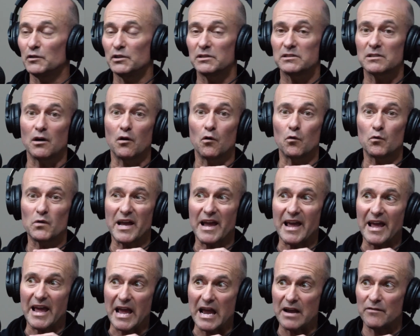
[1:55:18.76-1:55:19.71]
We sold
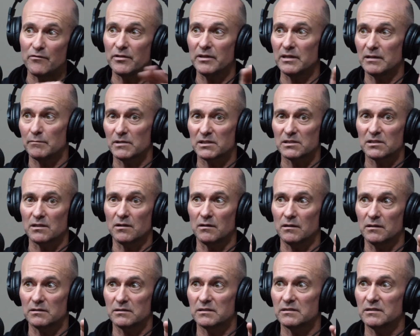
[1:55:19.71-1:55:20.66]
everything
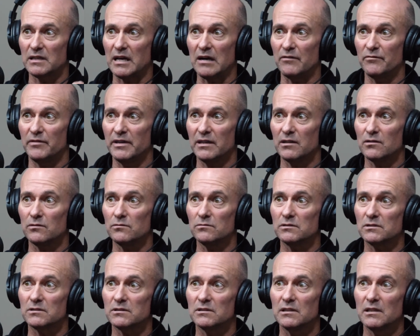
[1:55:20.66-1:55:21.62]
besides our
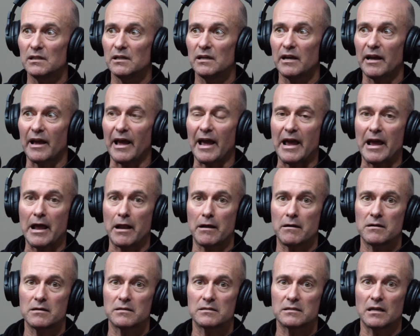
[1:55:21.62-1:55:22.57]
vehicles
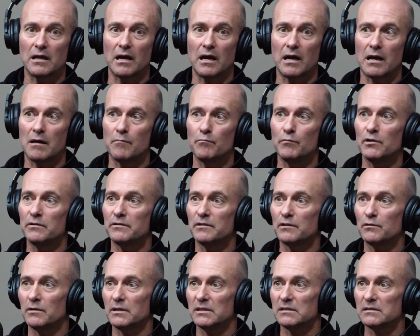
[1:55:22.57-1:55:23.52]
and moved to
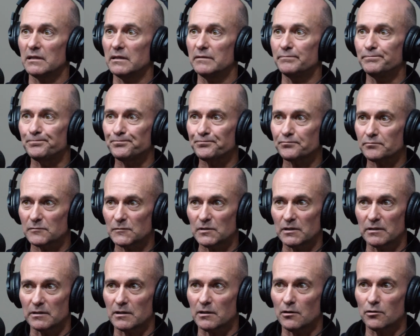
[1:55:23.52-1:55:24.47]
Queensland,
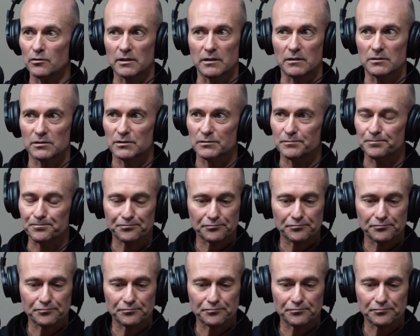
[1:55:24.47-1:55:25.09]
to the Gold Coast.